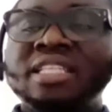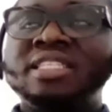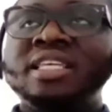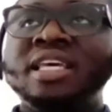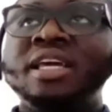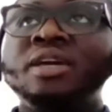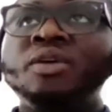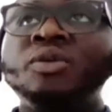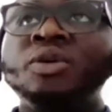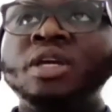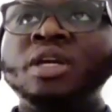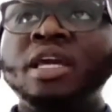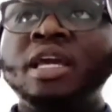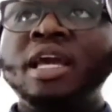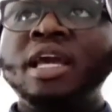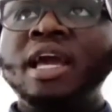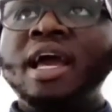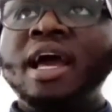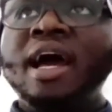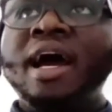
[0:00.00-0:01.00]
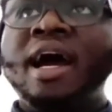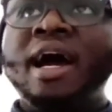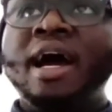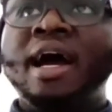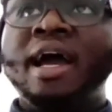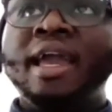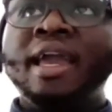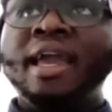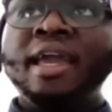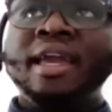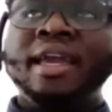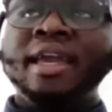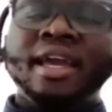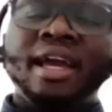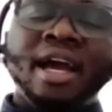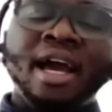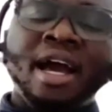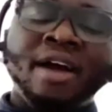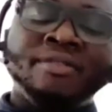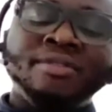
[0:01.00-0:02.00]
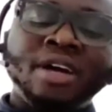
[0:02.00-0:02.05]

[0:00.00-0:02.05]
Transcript: and say, okay, the